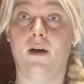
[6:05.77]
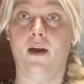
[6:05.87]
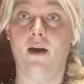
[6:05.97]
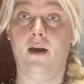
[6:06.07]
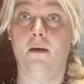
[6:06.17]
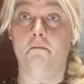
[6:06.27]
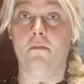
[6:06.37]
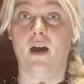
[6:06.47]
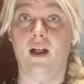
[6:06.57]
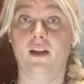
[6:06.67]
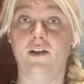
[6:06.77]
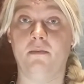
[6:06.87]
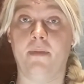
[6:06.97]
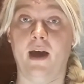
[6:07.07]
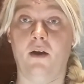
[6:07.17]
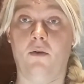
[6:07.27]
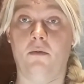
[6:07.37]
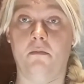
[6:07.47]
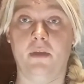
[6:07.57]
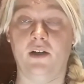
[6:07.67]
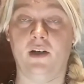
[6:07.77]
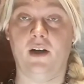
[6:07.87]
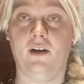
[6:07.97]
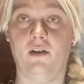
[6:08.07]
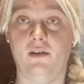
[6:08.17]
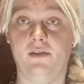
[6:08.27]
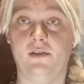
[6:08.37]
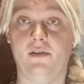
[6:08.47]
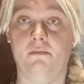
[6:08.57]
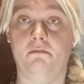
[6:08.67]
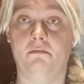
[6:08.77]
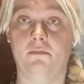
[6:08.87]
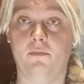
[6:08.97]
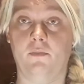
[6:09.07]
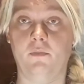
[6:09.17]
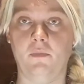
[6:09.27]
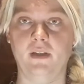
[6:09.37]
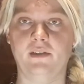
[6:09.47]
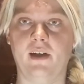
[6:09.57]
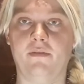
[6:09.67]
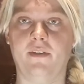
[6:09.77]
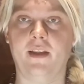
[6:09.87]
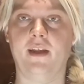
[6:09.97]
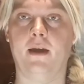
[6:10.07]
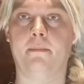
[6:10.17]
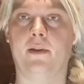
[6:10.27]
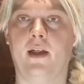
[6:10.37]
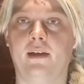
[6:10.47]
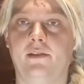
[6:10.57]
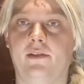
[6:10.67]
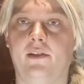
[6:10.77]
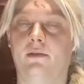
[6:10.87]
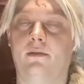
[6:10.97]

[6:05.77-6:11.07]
knowledge about materials is definitely a plus.